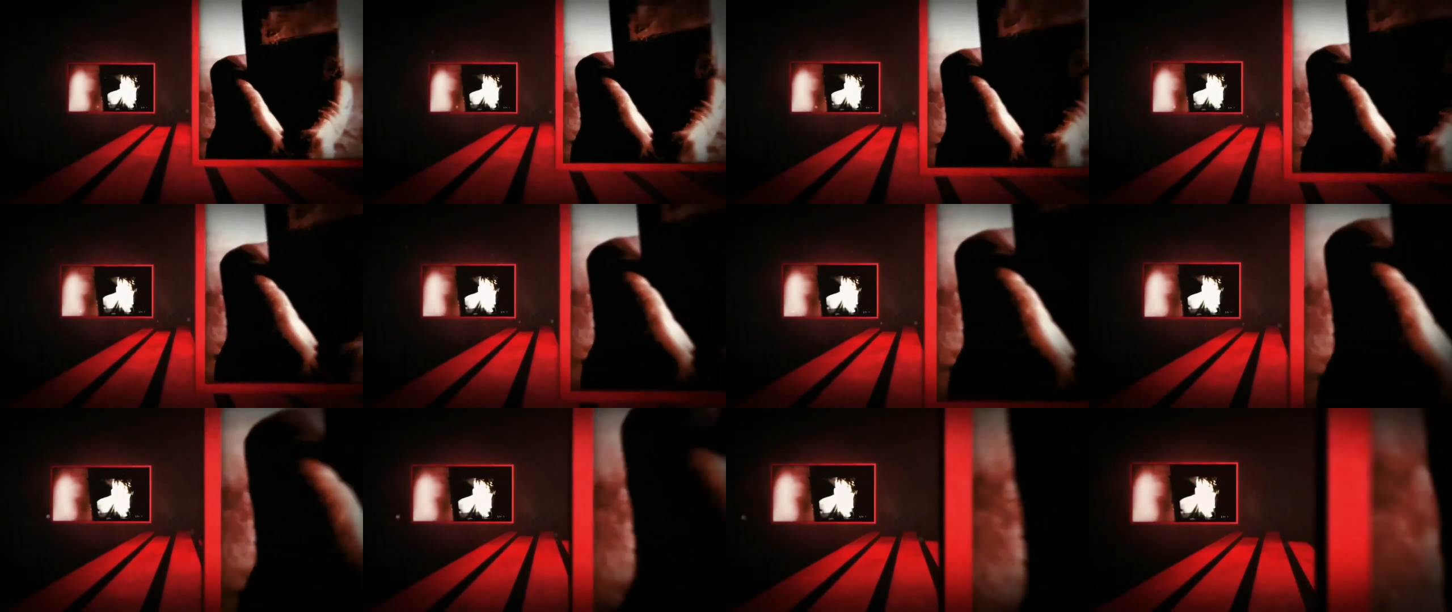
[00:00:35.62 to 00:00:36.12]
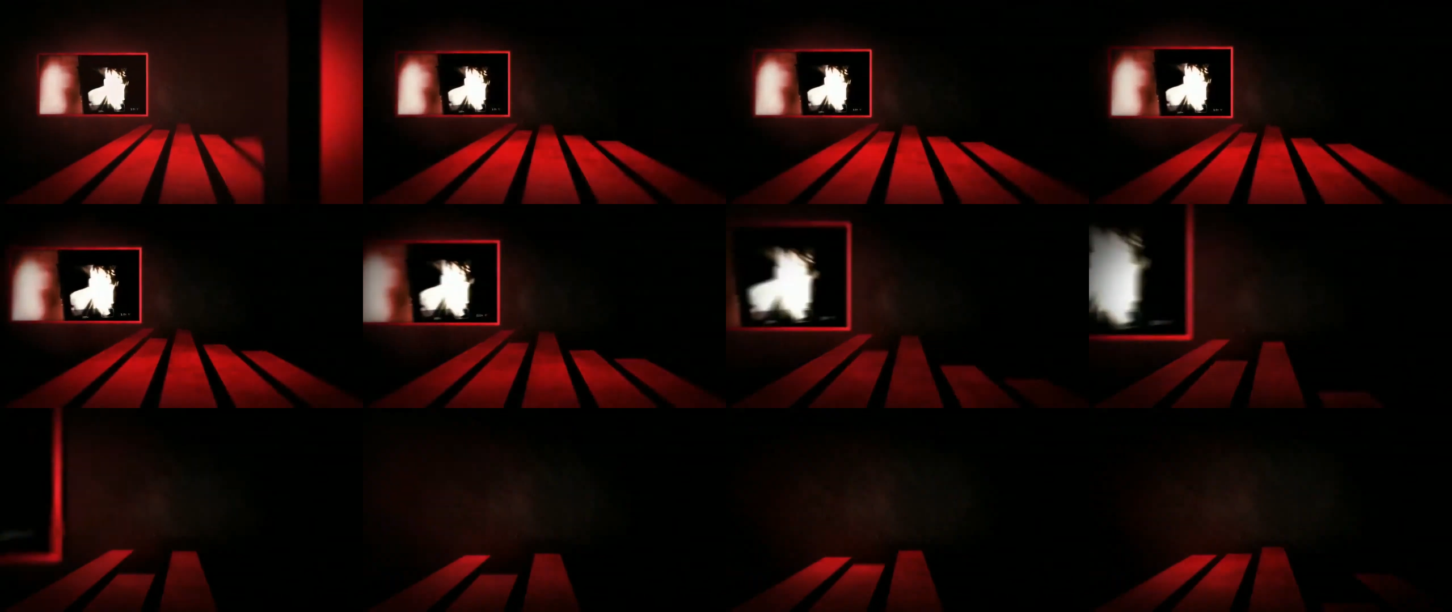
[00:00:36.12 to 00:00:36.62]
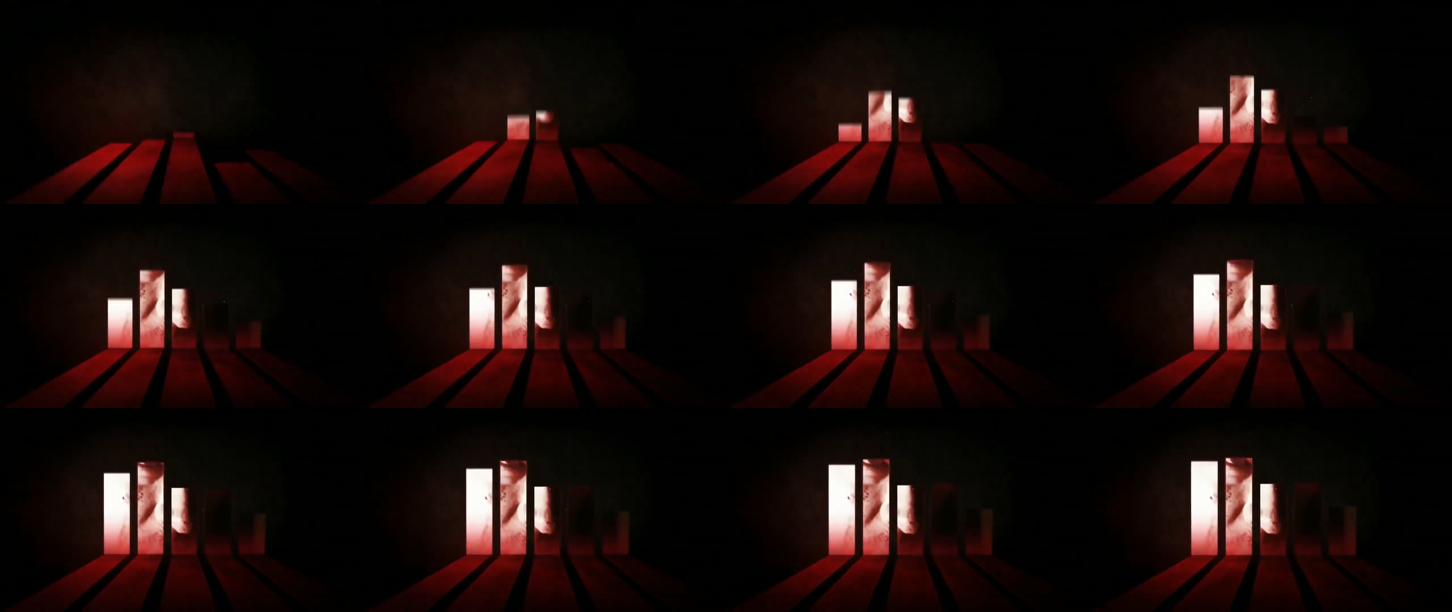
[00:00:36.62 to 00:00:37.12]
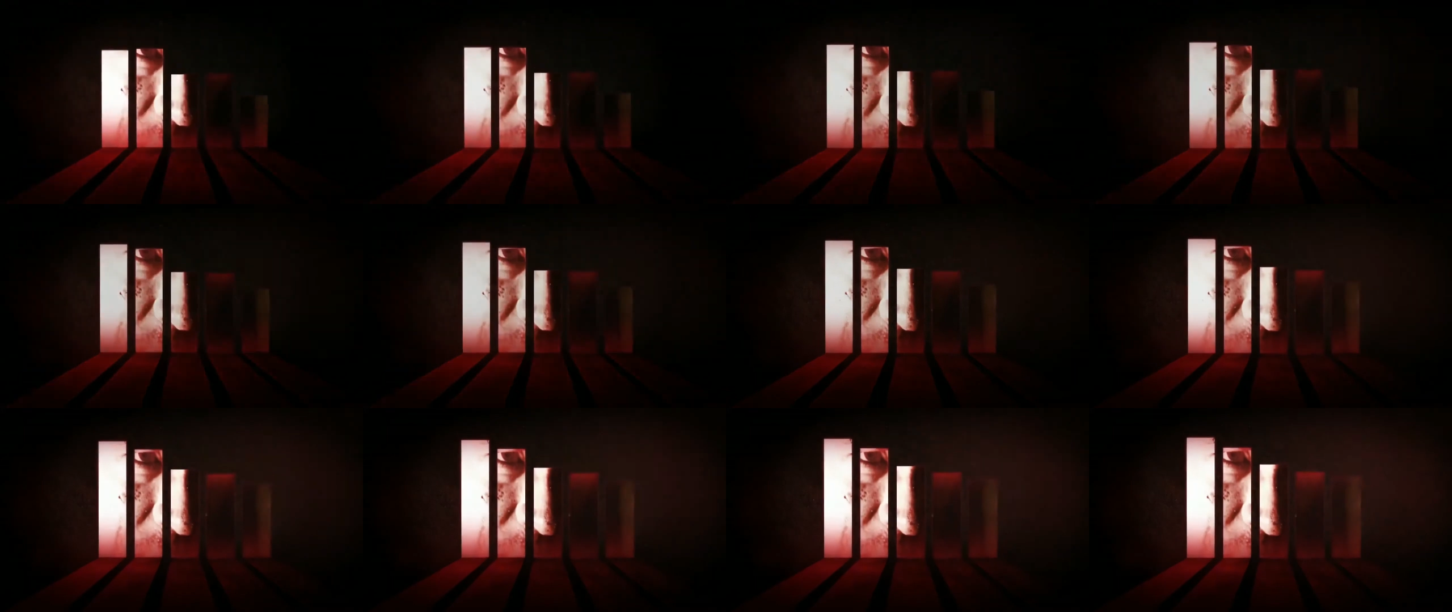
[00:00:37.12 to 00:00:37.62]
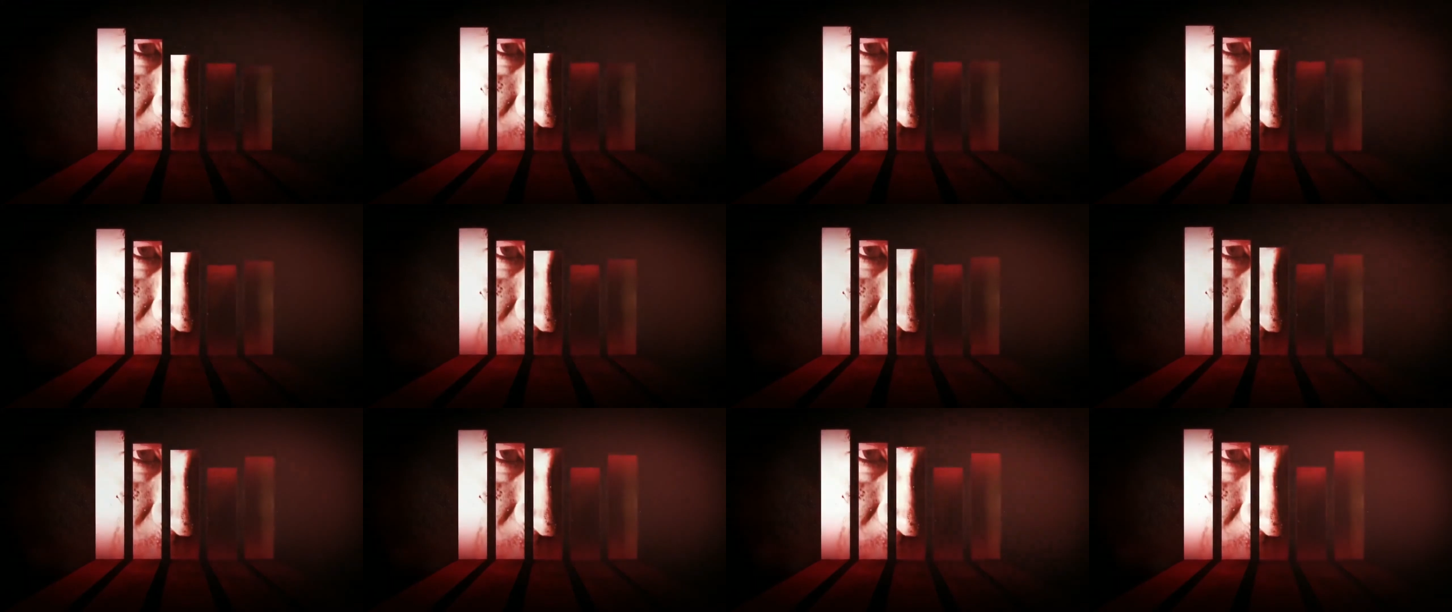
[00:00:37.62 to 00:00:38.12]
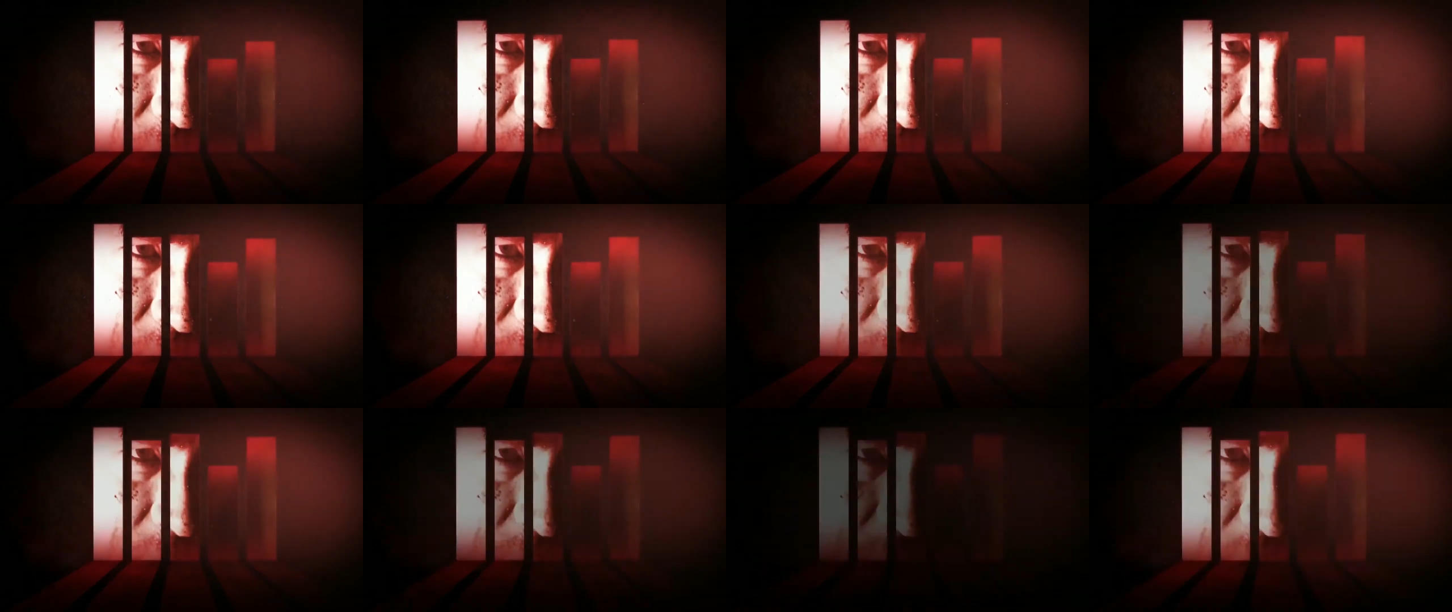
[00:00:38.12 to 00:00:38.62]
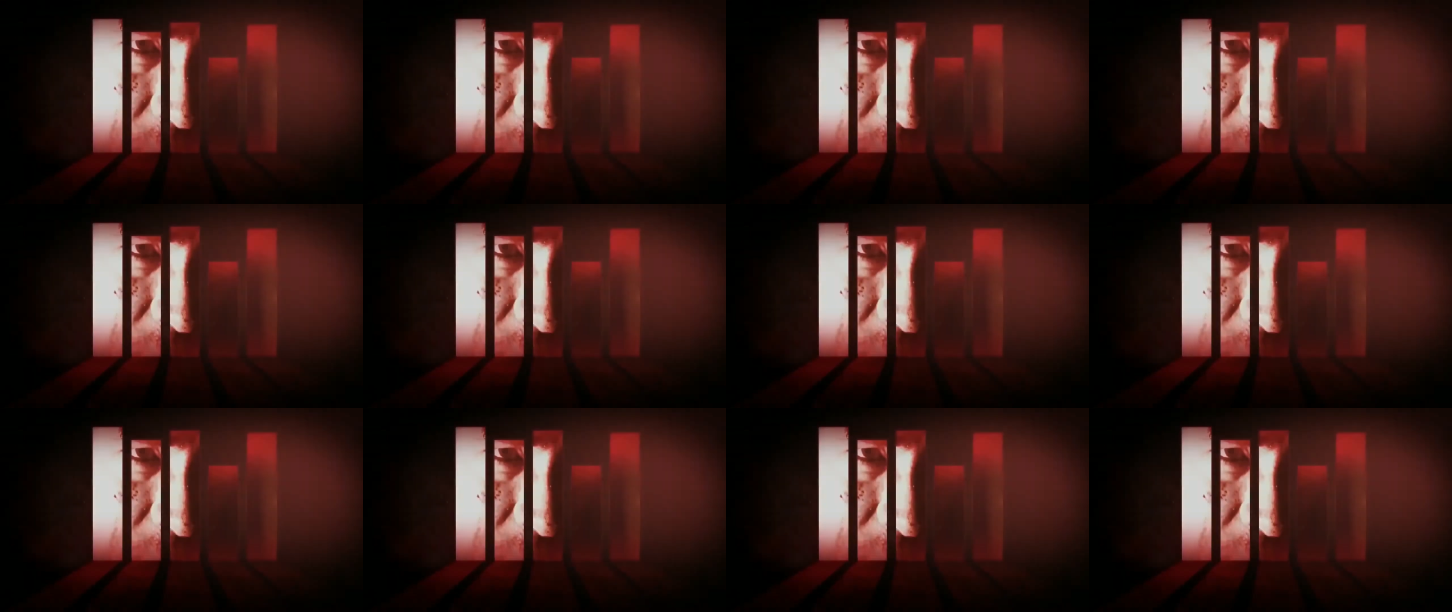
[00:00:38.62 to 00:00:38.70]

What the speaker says: (no speaker visible)